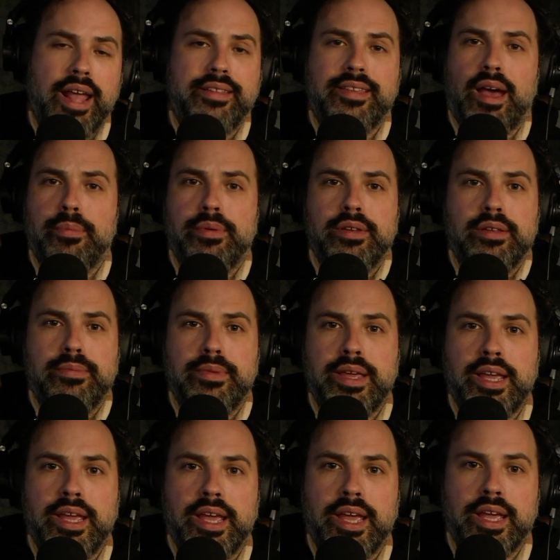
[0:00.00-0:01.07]
It's happened to
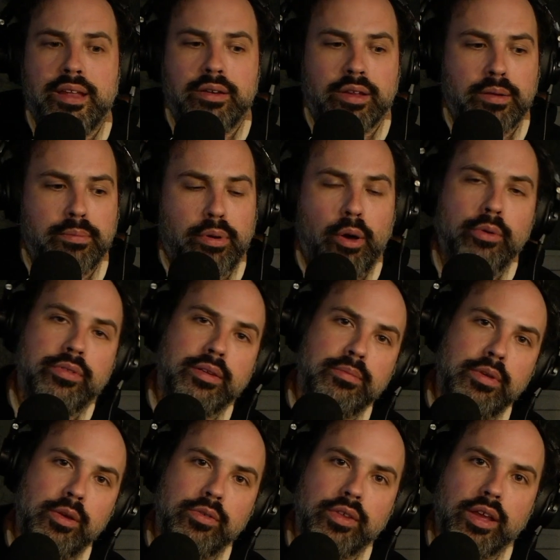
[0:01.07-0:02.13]
me in composing
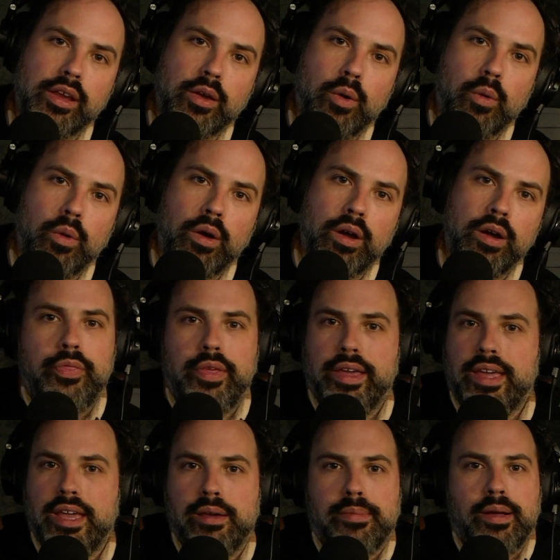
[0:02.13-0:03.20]
music or
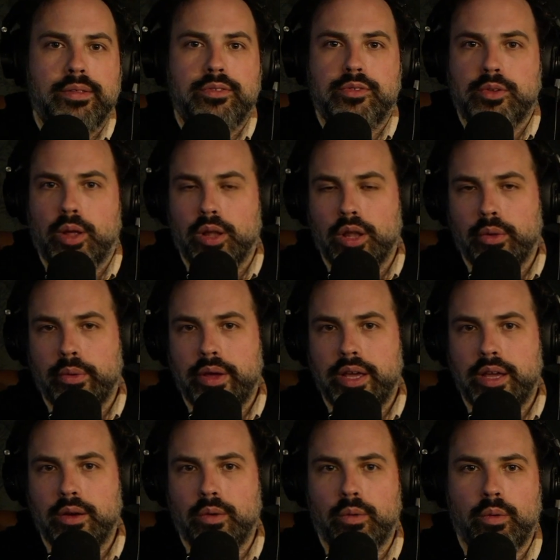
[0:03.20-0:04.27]
thinking about
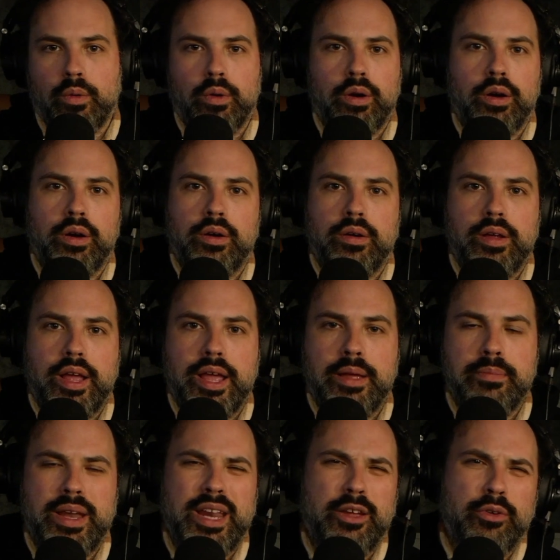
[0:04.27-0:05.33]
soloing or
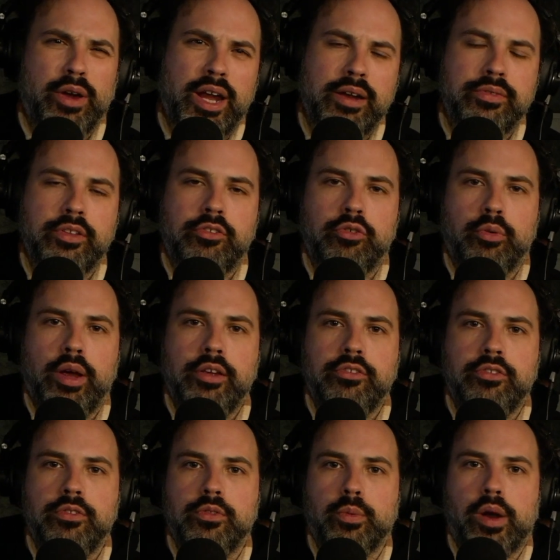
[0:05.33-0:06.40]
in many creative
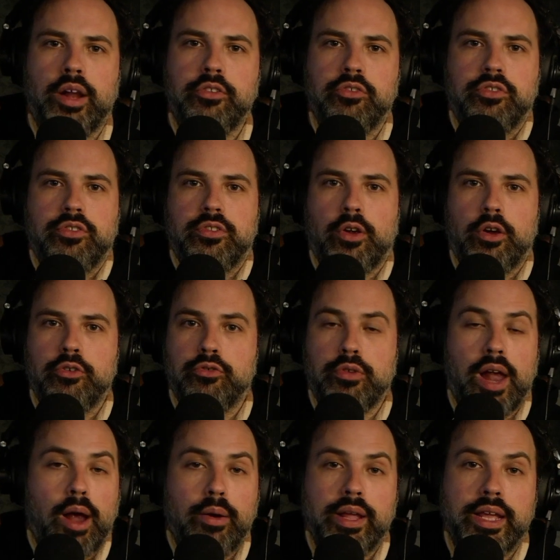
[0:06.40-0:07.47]
situations where I just start
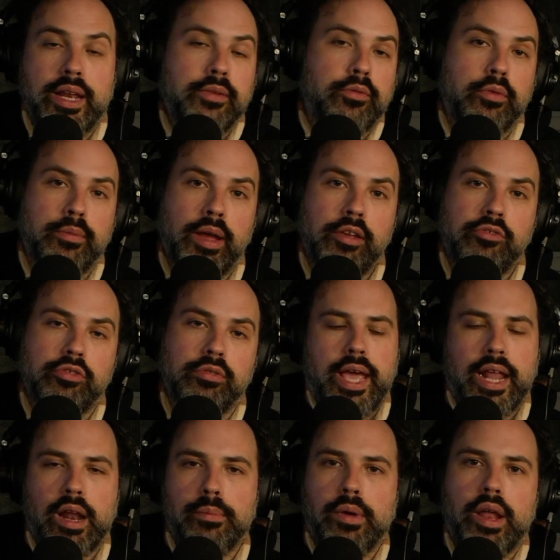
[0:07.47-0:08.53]
drowning in information
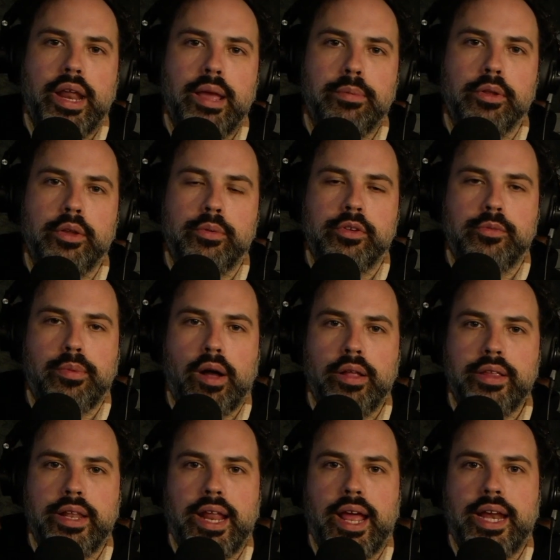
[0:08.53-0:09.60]
and I'm unable to
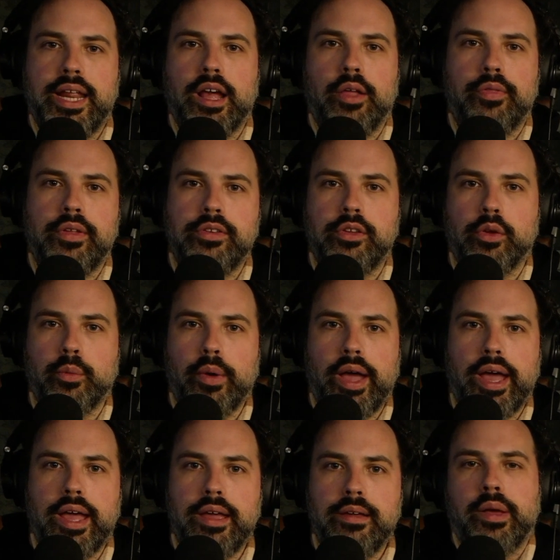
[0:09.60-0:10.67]
respond in any authentic
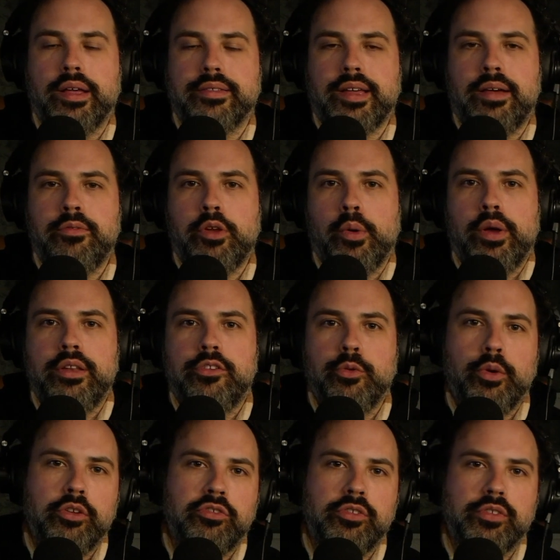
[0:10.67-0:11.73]
way because I have no
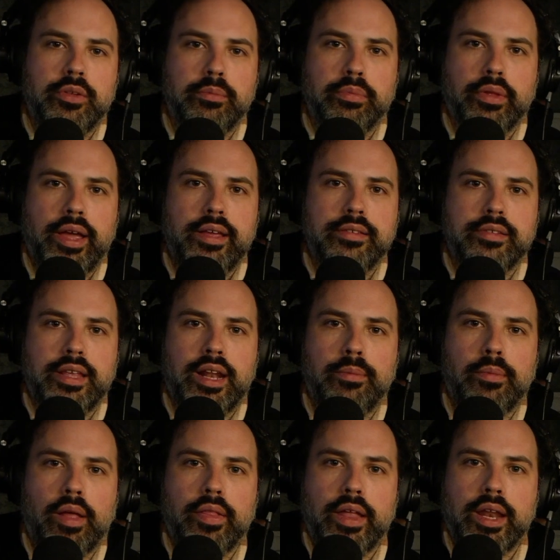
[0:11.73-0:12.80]
intuitions in place and
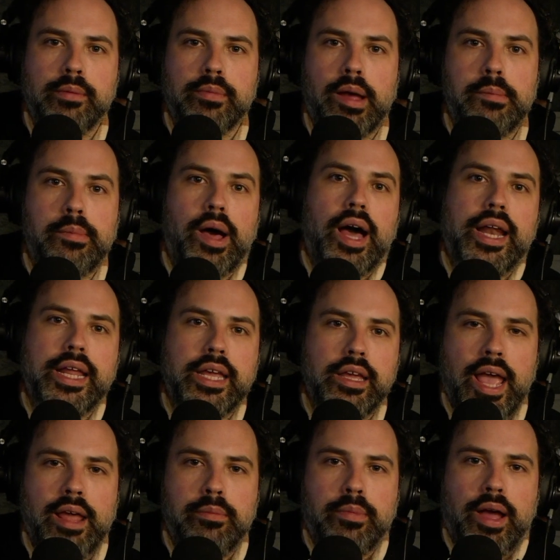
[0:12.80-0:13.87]
I'm not letting my body
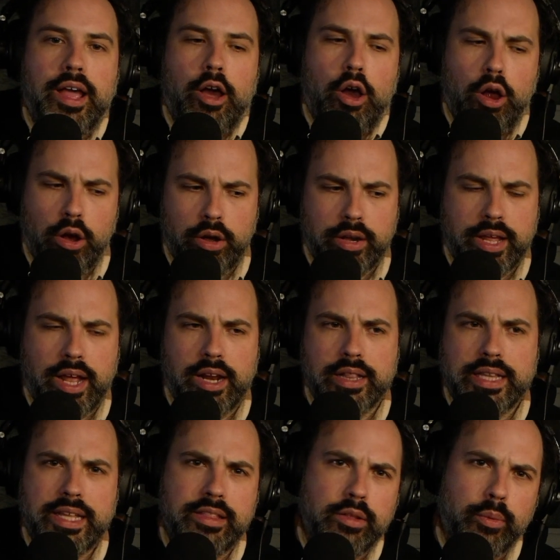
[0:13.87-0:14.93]
and my heart kind
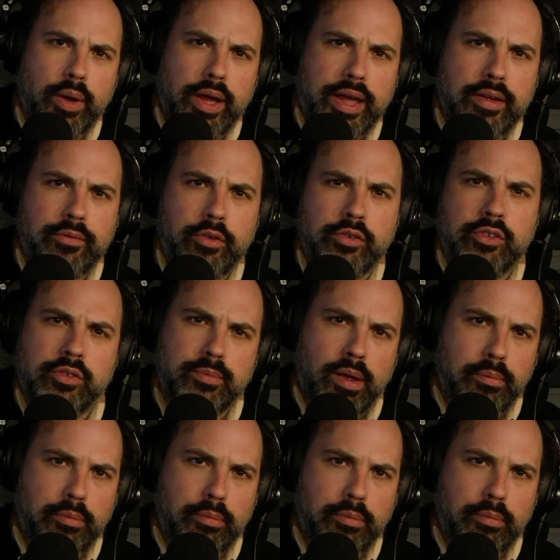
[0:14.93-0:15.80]
of lead the way versus my